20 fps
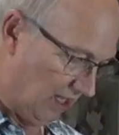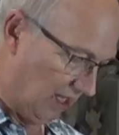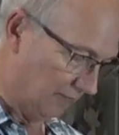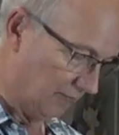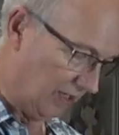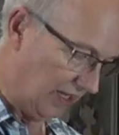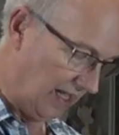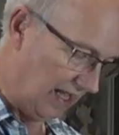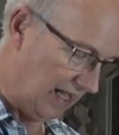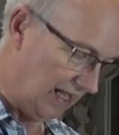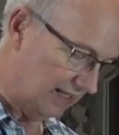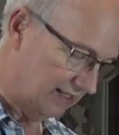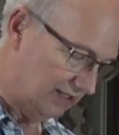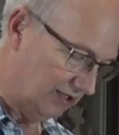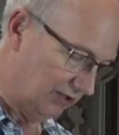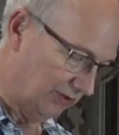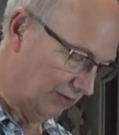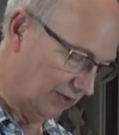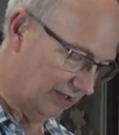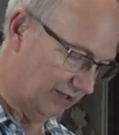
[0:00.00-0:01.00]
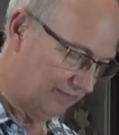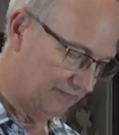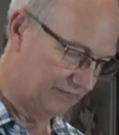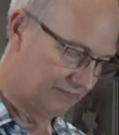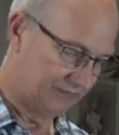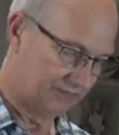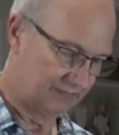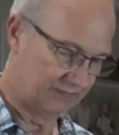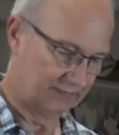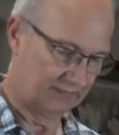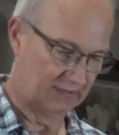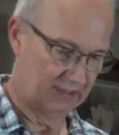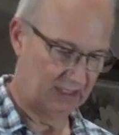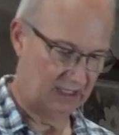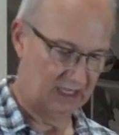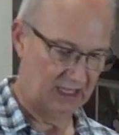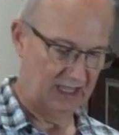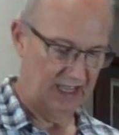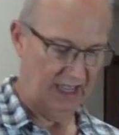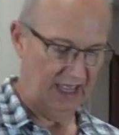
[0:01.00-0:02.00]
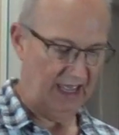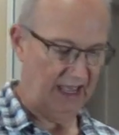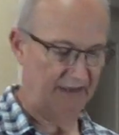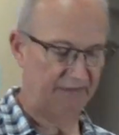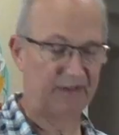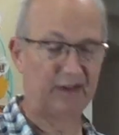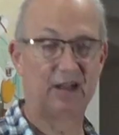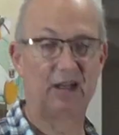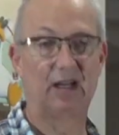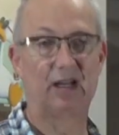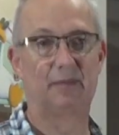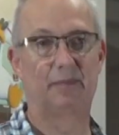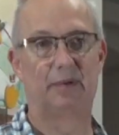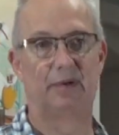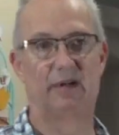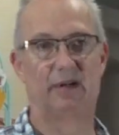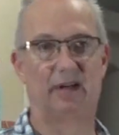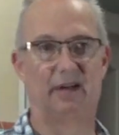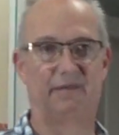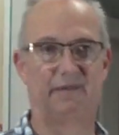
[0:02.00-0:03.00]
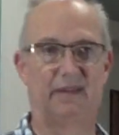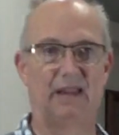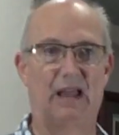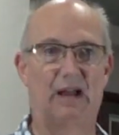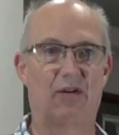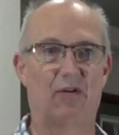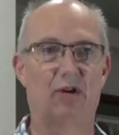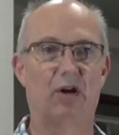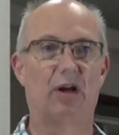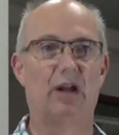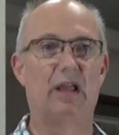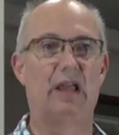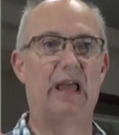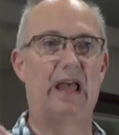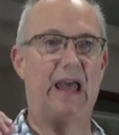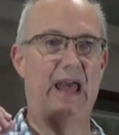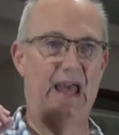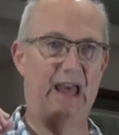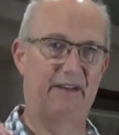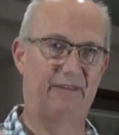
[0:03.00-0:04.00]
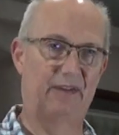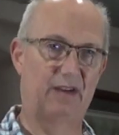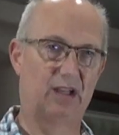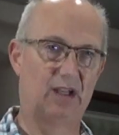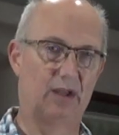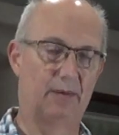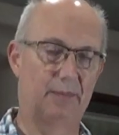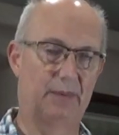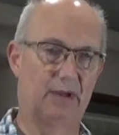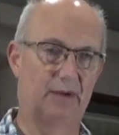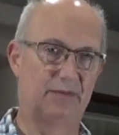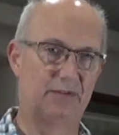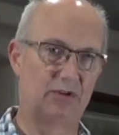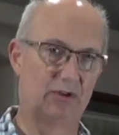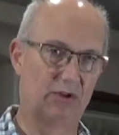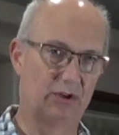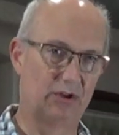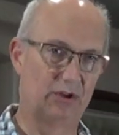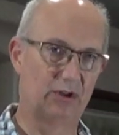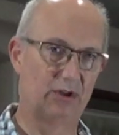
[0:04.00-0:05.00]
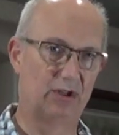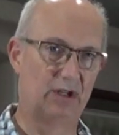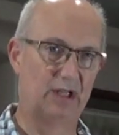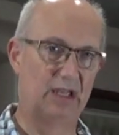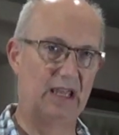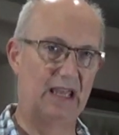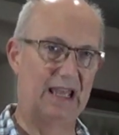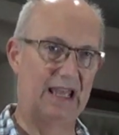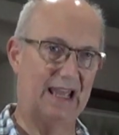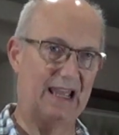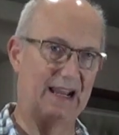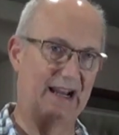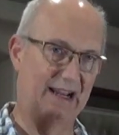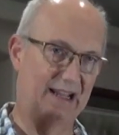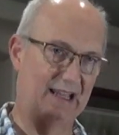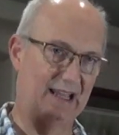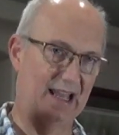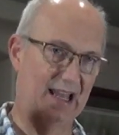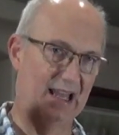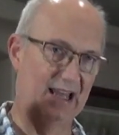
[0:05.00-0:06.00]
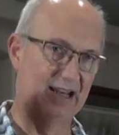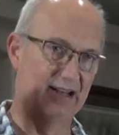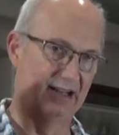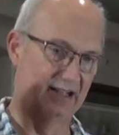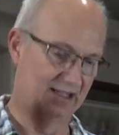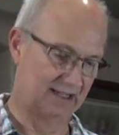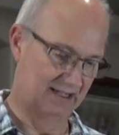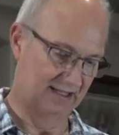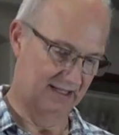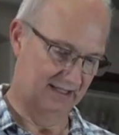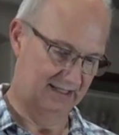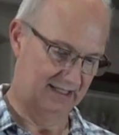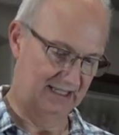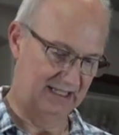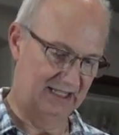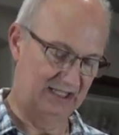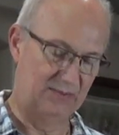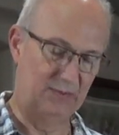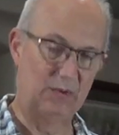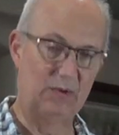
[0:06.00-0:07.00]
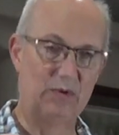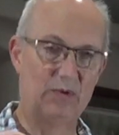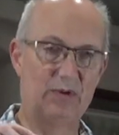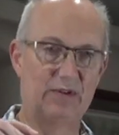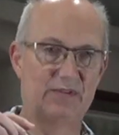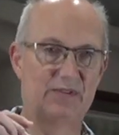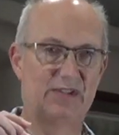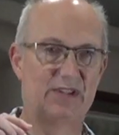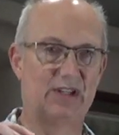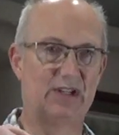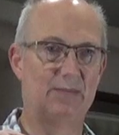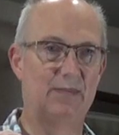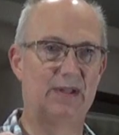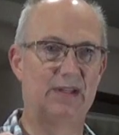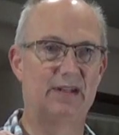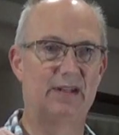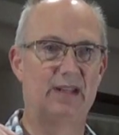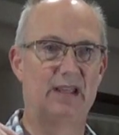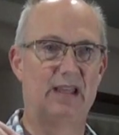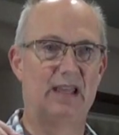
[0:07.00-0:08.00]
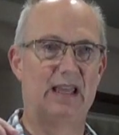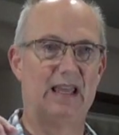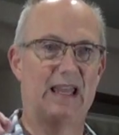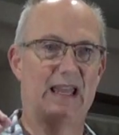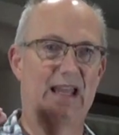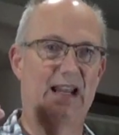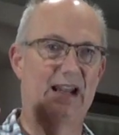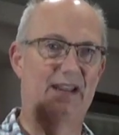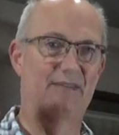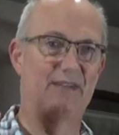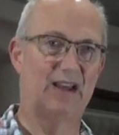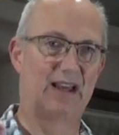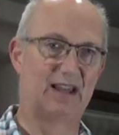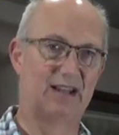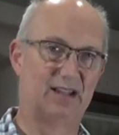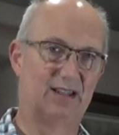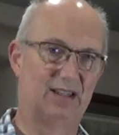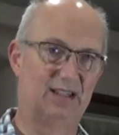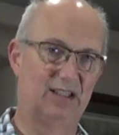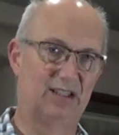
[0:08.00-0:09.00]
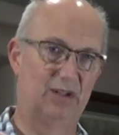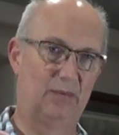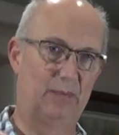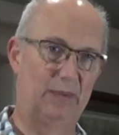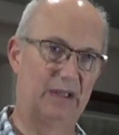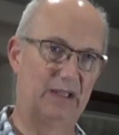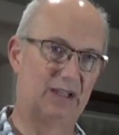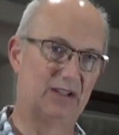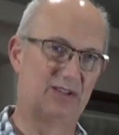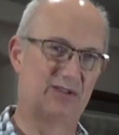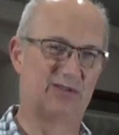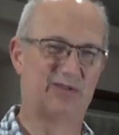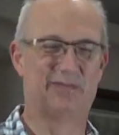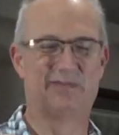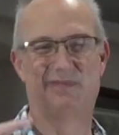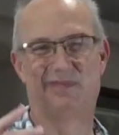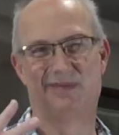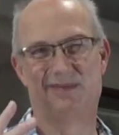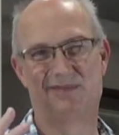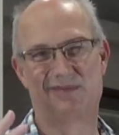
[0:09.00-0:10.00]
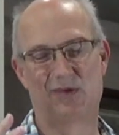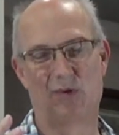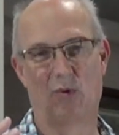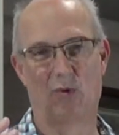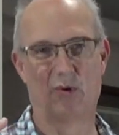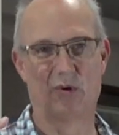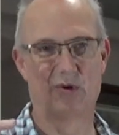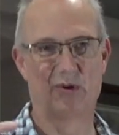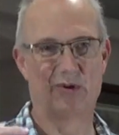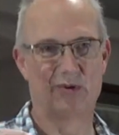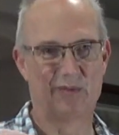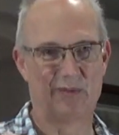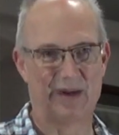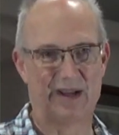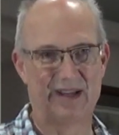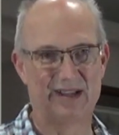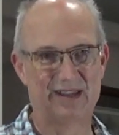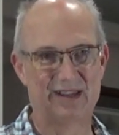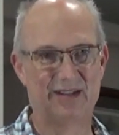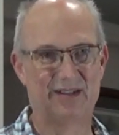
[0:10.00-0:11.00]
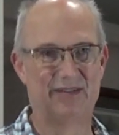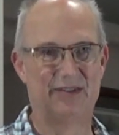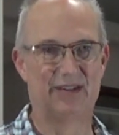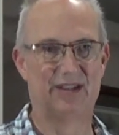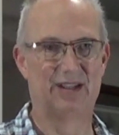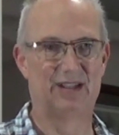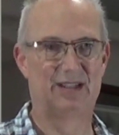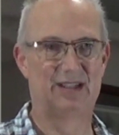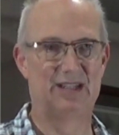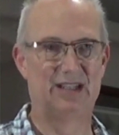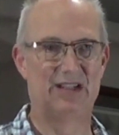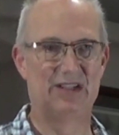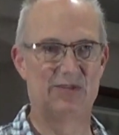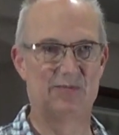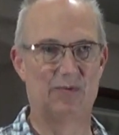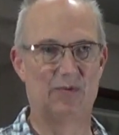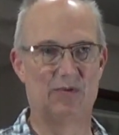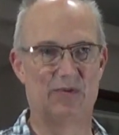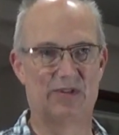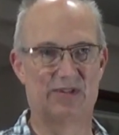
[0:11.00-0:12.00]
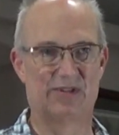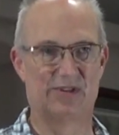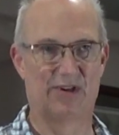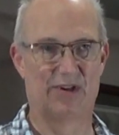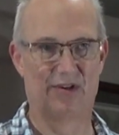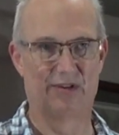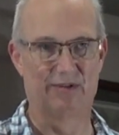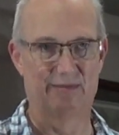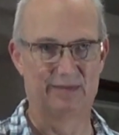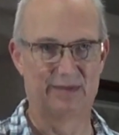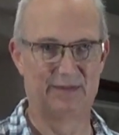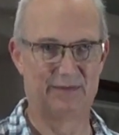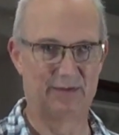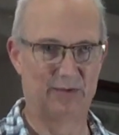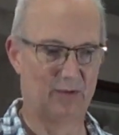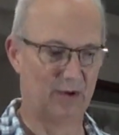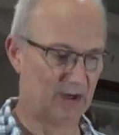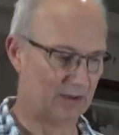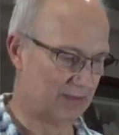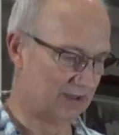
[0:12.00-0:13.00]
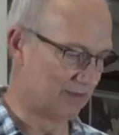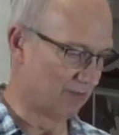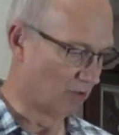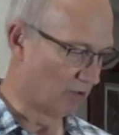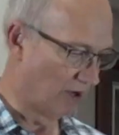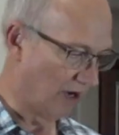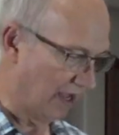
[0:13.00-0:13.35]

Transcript: I'm going to add to it half a cup of flour, half a cup of sugar, and I got a teaspoon of cinnamon, and I've got a little pinch or quarter or eighth of a teaspoon of salt, if you want to be more